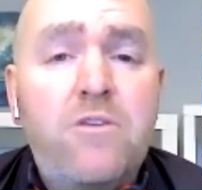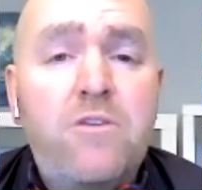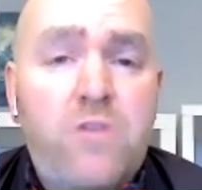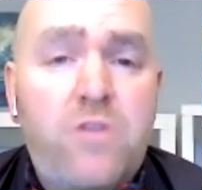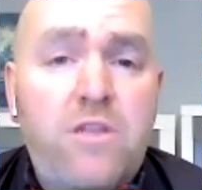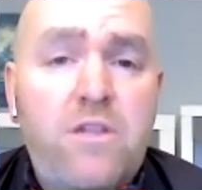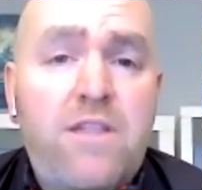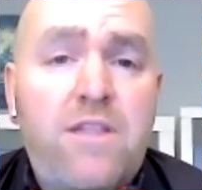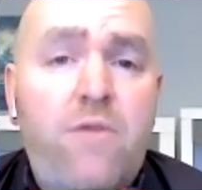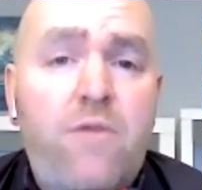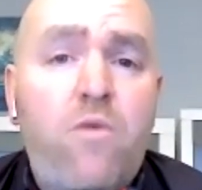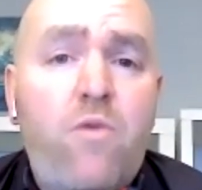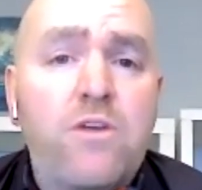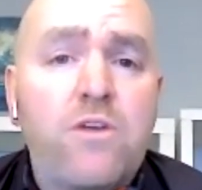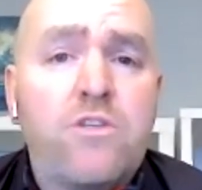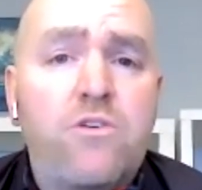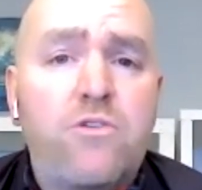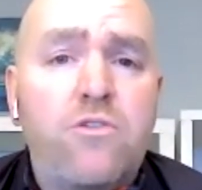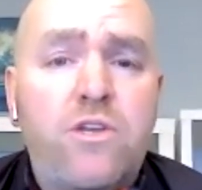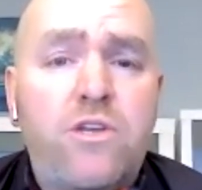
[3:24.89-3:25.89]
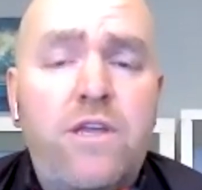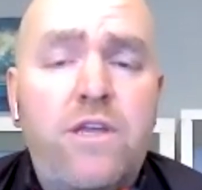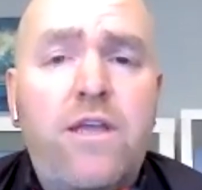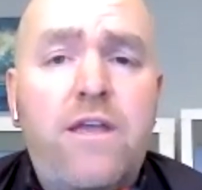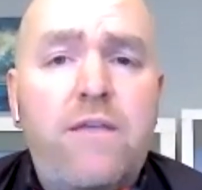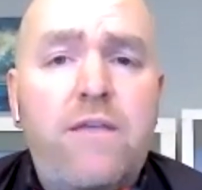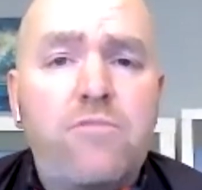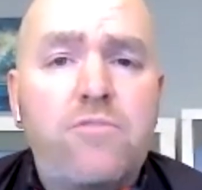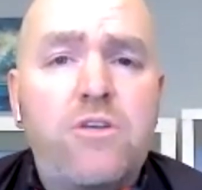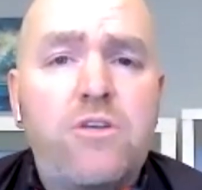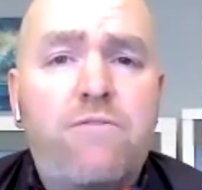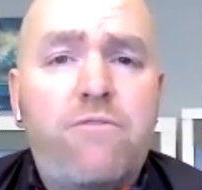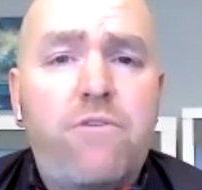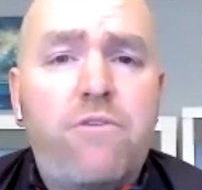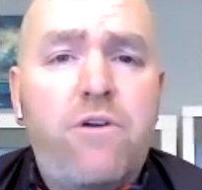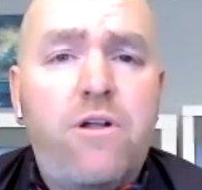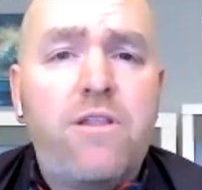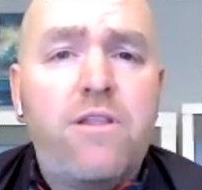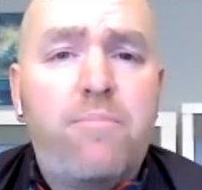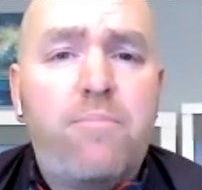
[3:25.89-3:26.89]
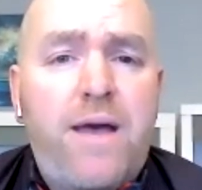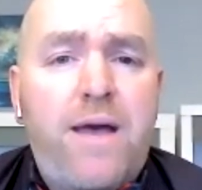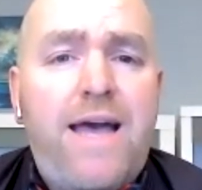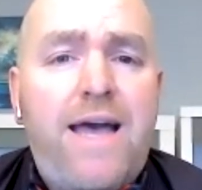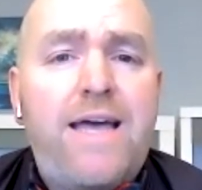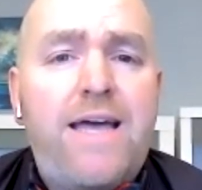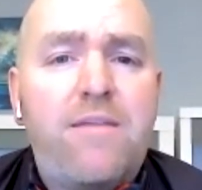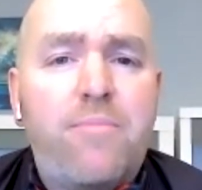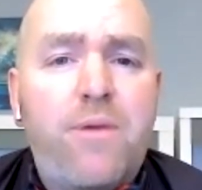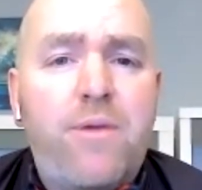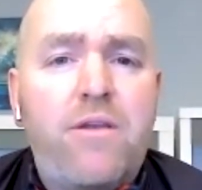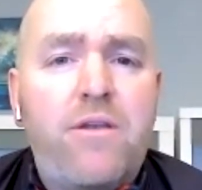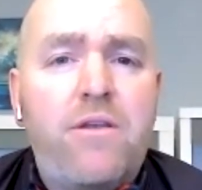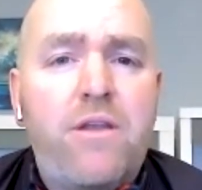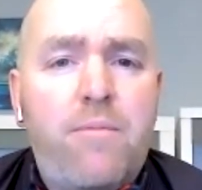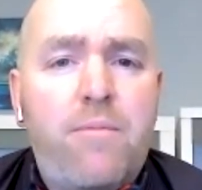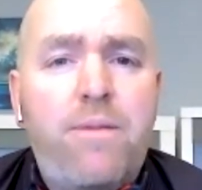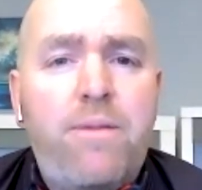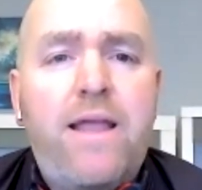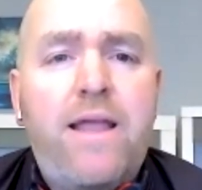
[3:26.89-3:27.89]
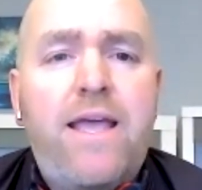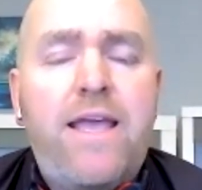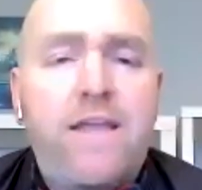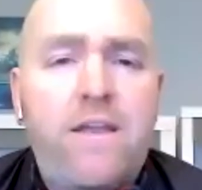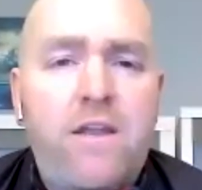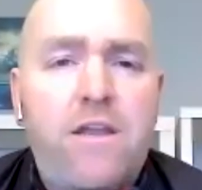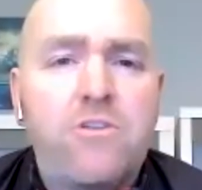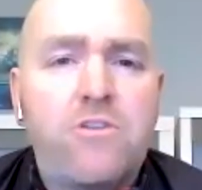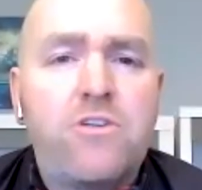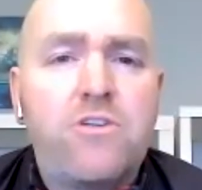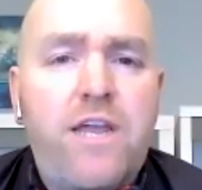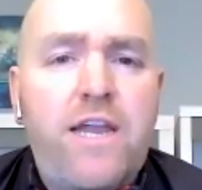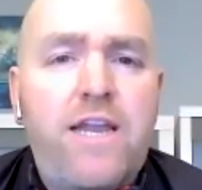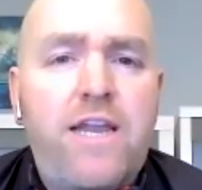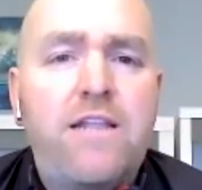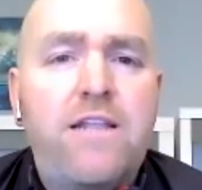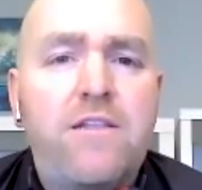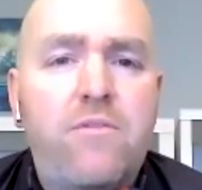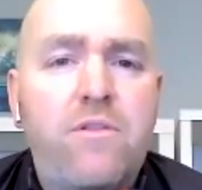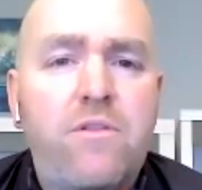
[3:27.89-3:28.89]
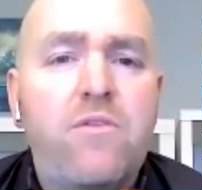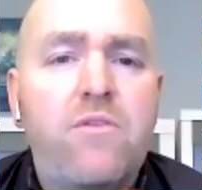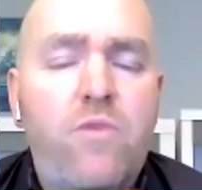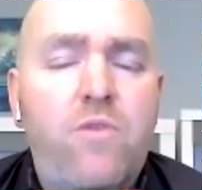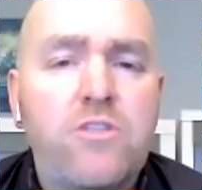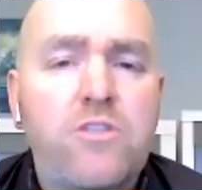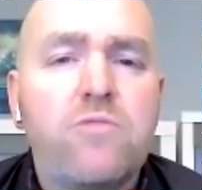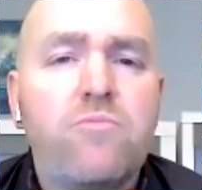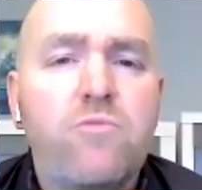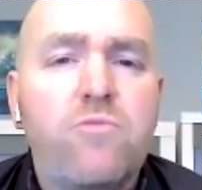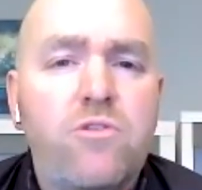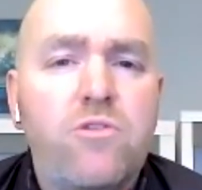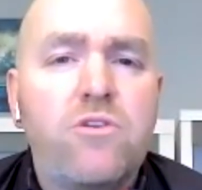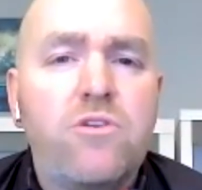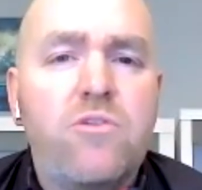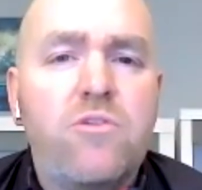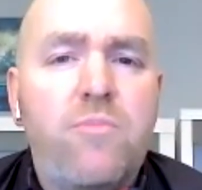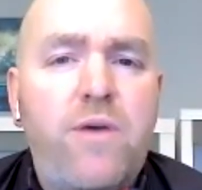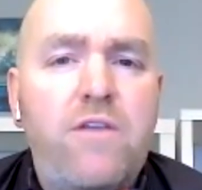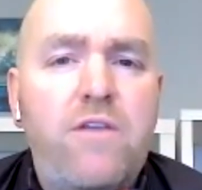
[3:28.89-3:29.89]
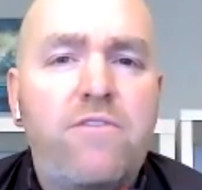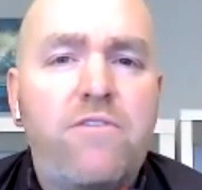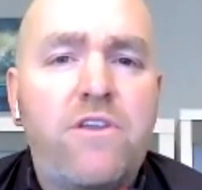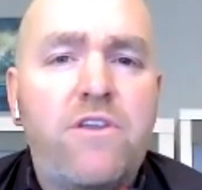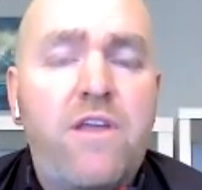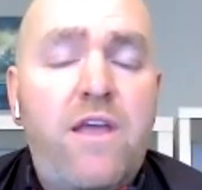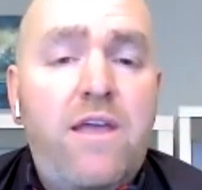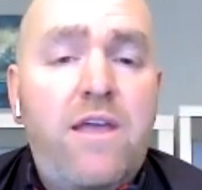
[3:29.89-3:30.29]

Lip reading: But that was good. And so for all the bad about not playing and not training, there was some good to come out of it.